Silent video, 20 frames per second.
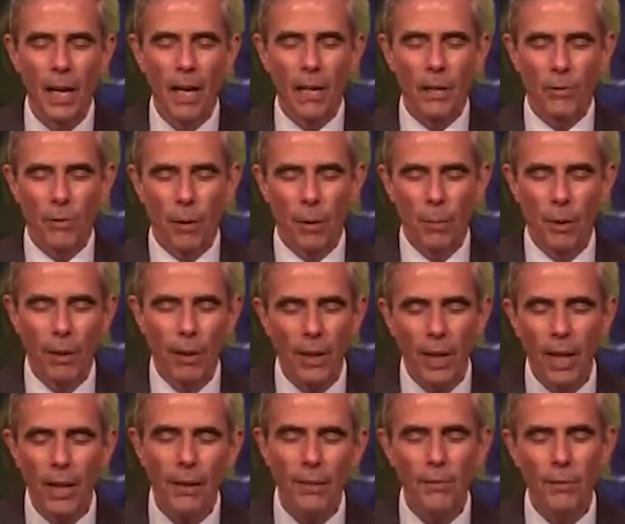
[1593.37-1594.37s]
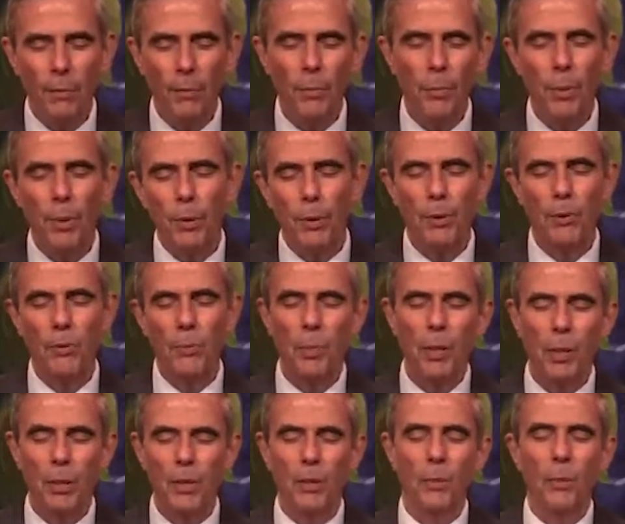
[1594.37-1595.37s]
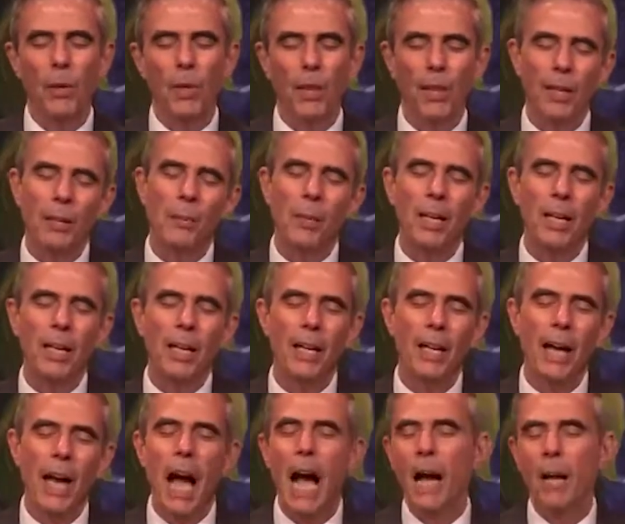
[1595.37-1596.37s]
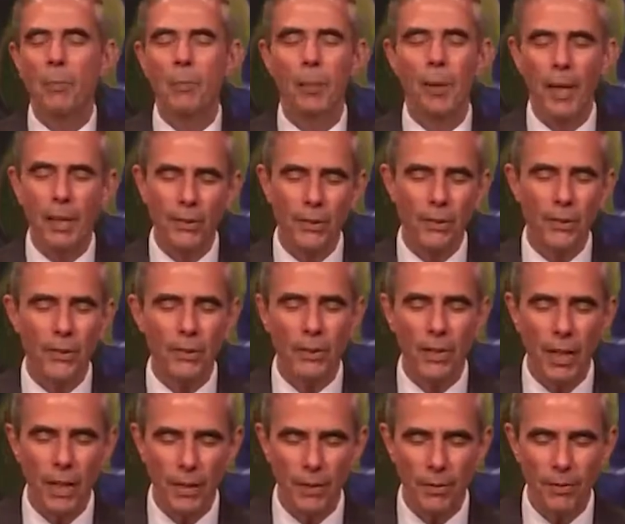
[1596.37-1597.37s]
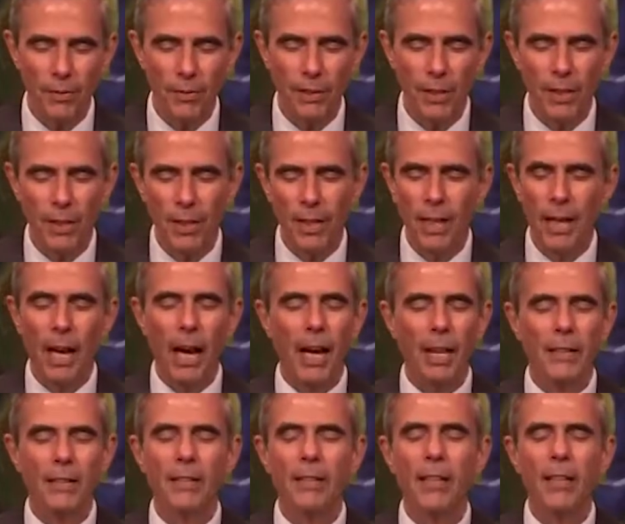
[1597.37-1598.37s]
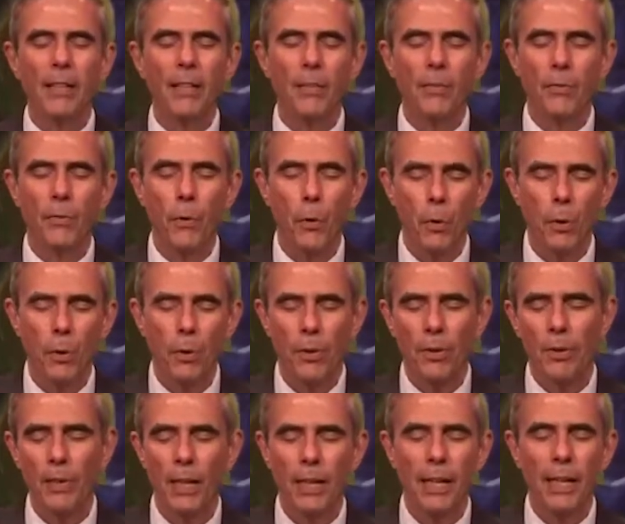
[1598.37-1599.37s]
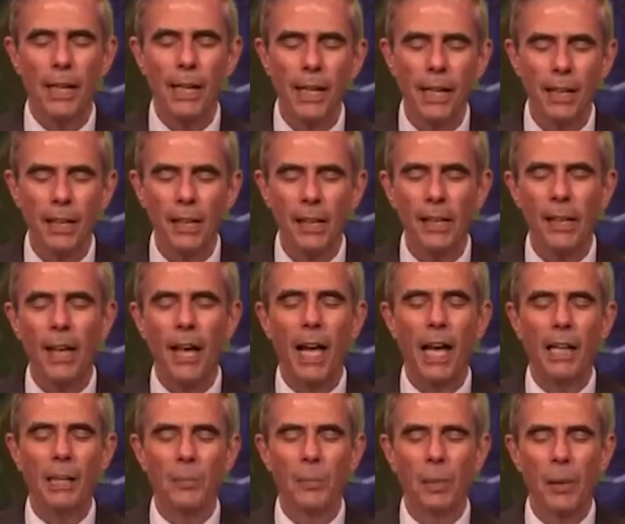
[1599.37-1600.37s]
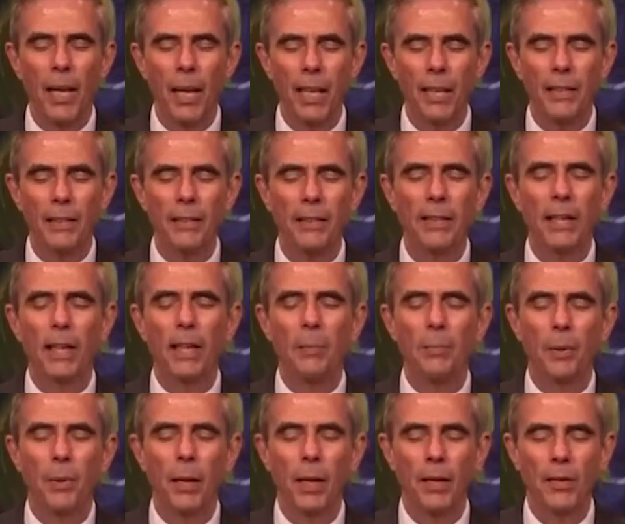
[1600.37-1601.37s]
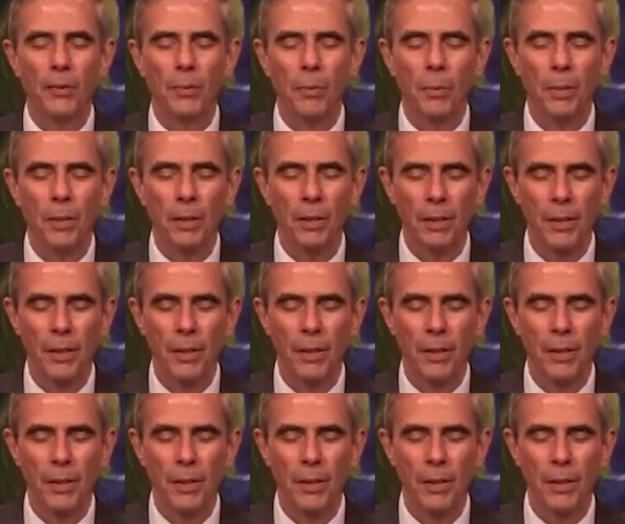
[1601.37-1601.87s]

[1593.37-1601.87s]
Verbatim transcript: from the love of pure spirit within me, I bless this gift. I send it forth to heal and bless and prosper.